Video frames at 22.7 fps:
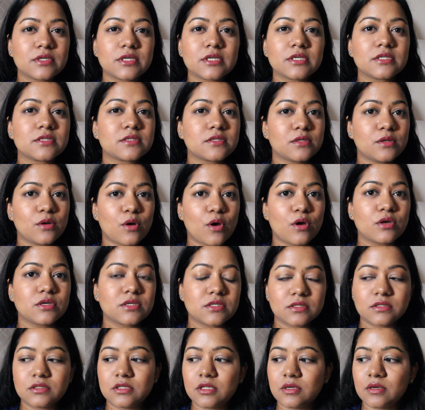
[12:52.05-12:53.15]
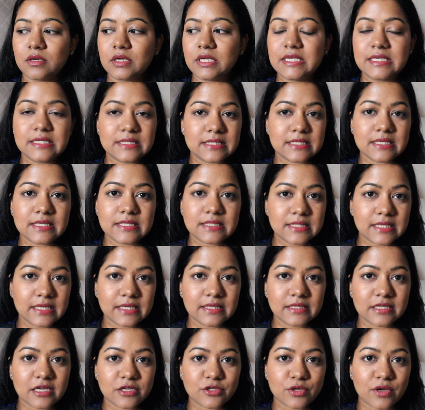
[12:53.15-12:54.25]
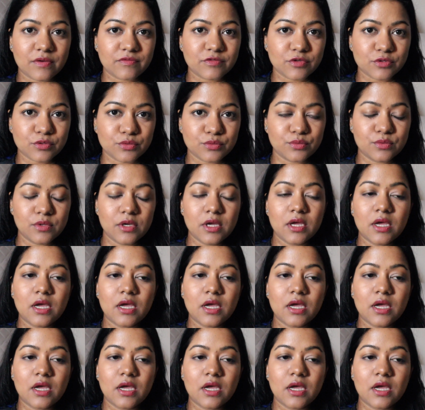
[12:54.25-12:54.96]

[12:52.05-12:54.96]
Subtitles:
is not the easiest thing that you have to do.